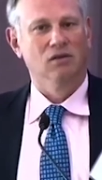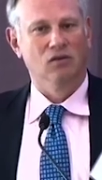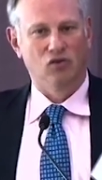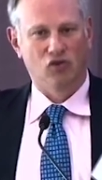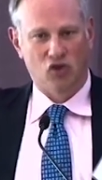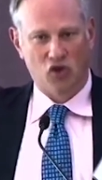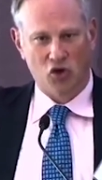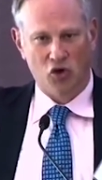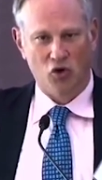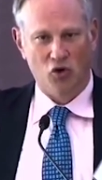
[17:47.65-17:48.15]

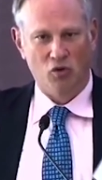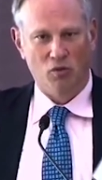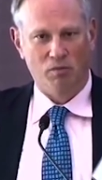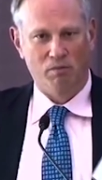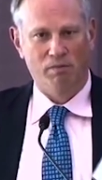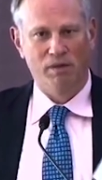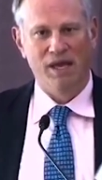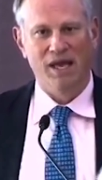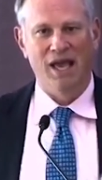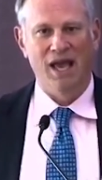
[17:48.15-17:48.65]
to
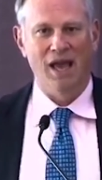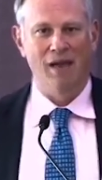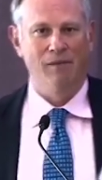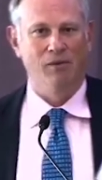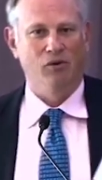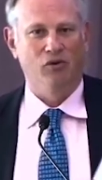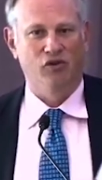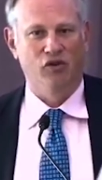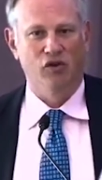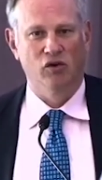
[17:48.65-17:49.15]
being able
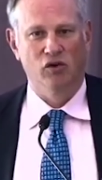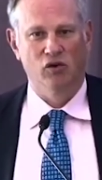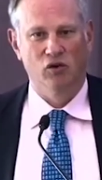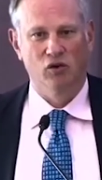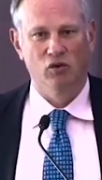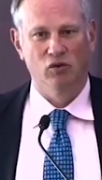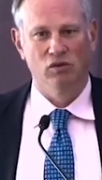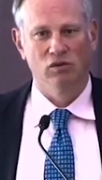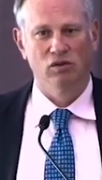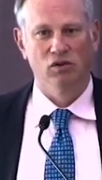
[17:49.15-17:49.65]

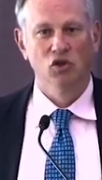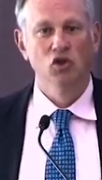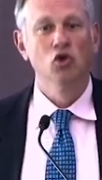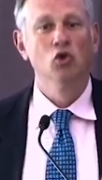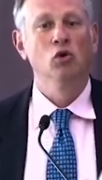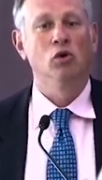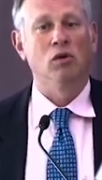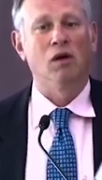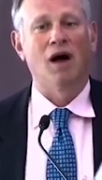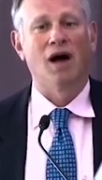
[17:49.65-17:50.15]
to
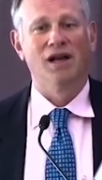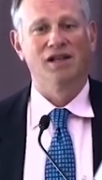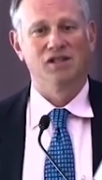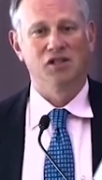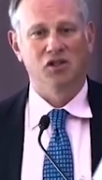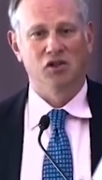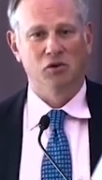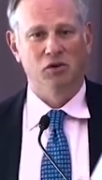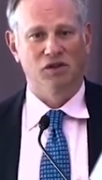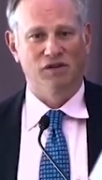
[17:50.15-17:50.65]
utilize it
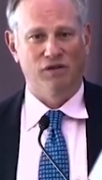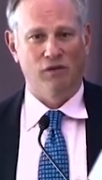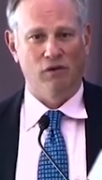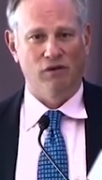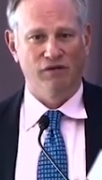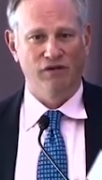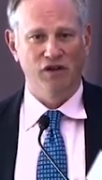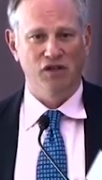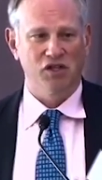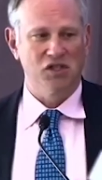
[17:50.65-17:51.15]
to its full
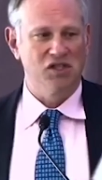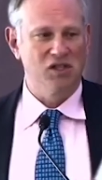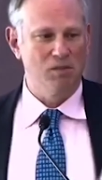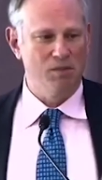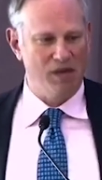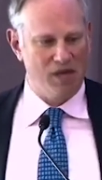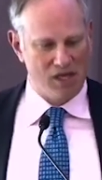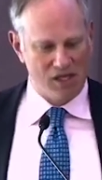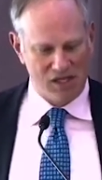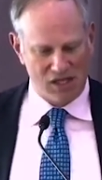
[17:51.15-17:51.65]
efficiency
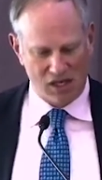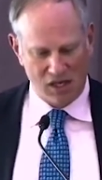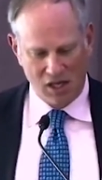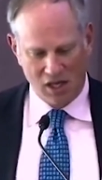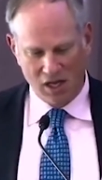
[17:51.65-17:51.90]
because it